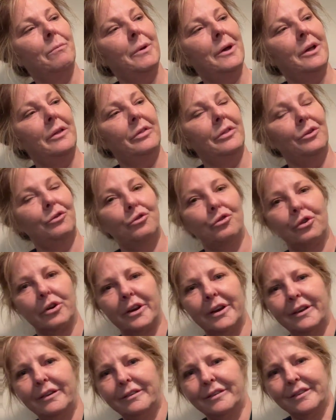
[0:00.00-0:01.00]
but the
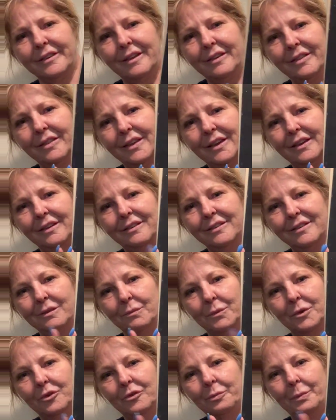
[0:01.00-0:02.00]
drinks and things
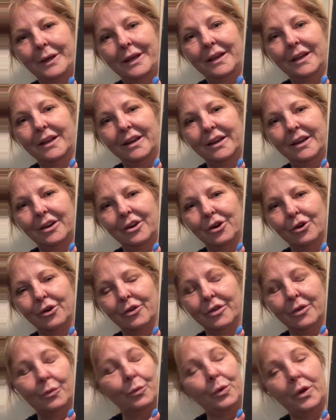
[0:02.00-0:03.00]
that must be in
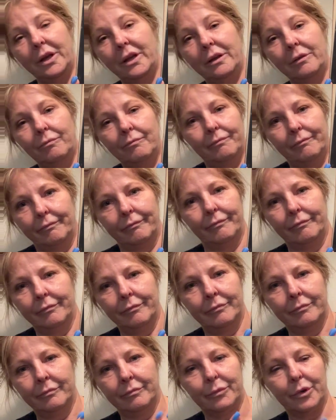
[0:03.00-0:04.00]
here that we
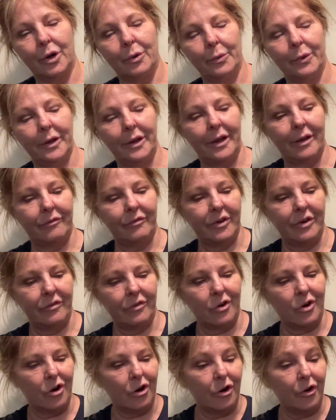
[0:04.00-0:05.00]
probably have
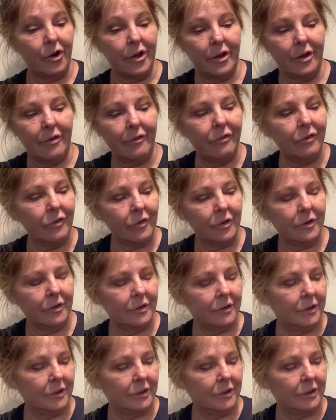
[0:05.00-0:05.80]
never heard of,